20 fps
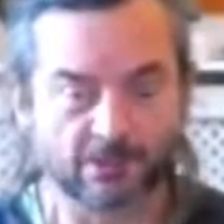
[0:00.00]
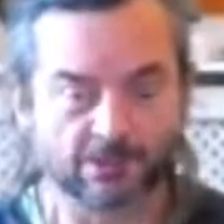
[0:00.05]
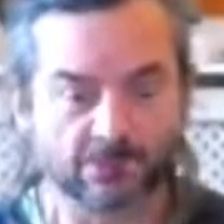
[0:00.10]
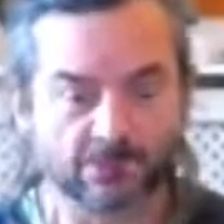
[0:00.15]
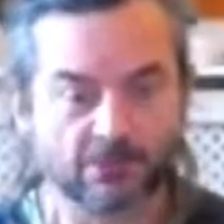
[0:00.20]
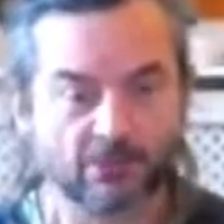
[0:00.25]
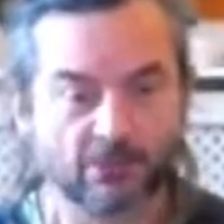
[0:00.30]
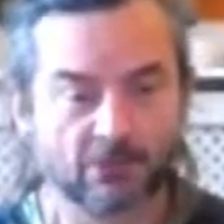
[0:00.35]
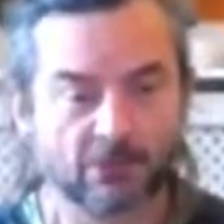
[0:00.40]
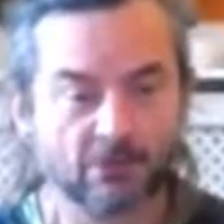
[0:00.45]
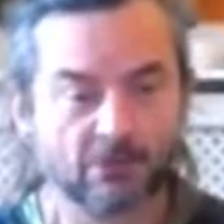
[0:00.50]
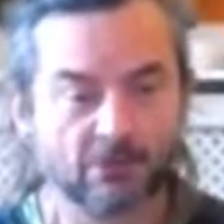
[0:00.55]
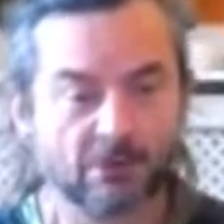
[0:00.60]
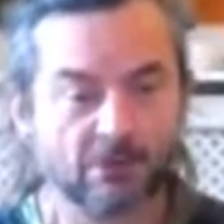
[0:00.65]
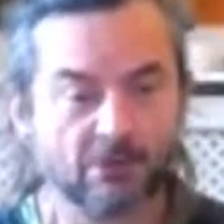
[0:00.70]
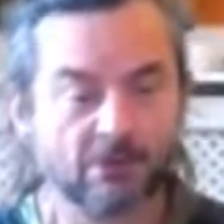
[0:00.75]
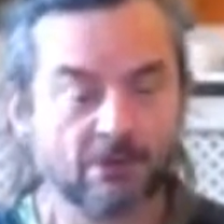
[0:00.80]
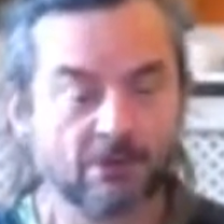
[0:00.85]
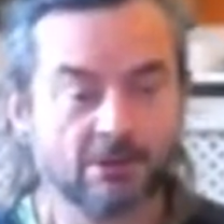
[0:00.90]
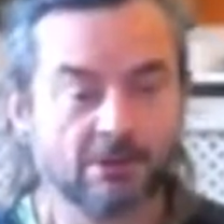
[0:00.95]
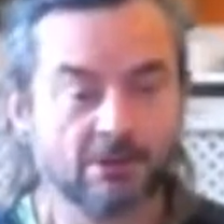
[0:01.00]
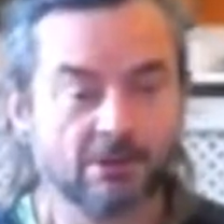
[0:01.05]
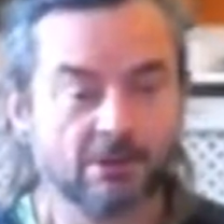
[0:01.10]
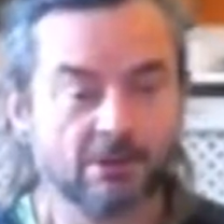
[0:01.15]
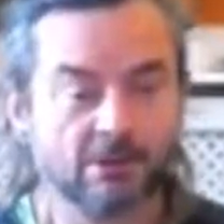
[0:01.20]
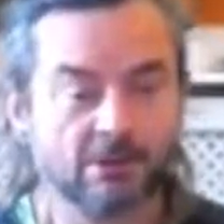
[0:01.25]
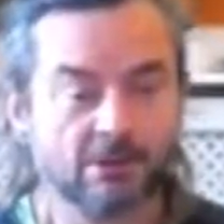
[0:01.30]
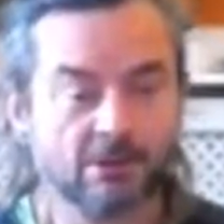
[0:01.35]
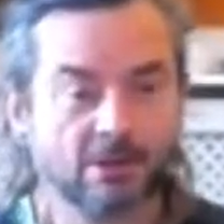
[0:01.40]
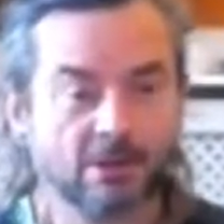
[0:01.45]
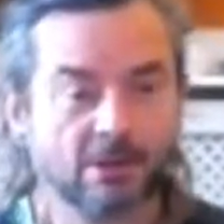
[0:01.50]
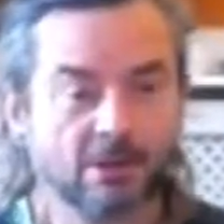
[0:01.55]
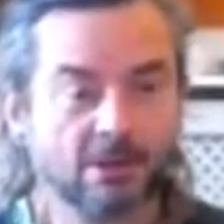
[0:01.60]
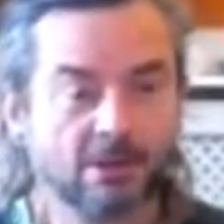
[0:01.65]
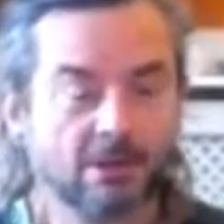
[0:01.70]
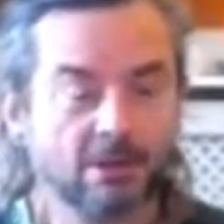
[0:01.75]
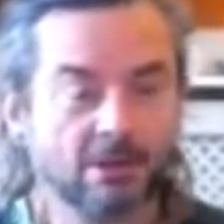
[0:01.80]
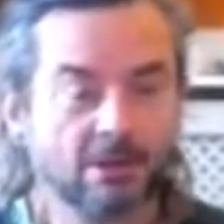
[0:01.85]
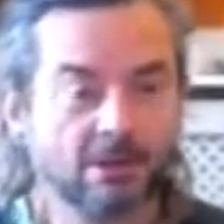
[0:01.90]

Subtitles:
(silence)